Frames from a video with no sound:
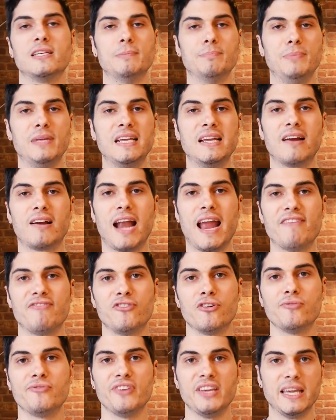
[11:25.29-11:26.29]
a bigger F
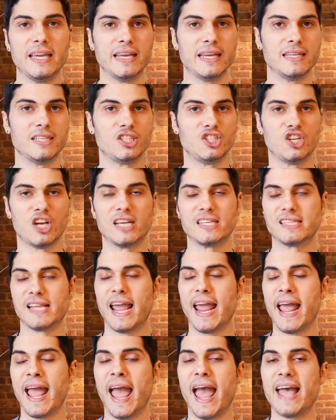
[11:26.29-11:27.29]
O V, is just
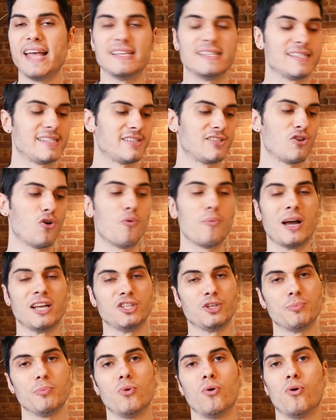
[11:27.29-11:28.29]
enhances so
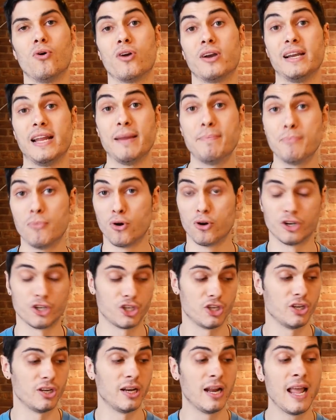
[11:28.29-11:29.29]
much more the
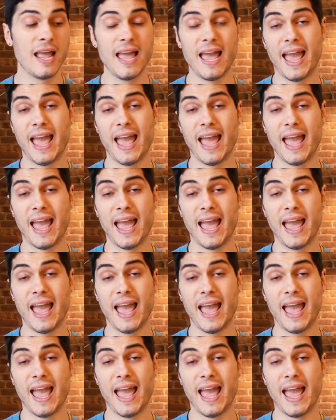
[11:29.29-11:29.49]
immersion.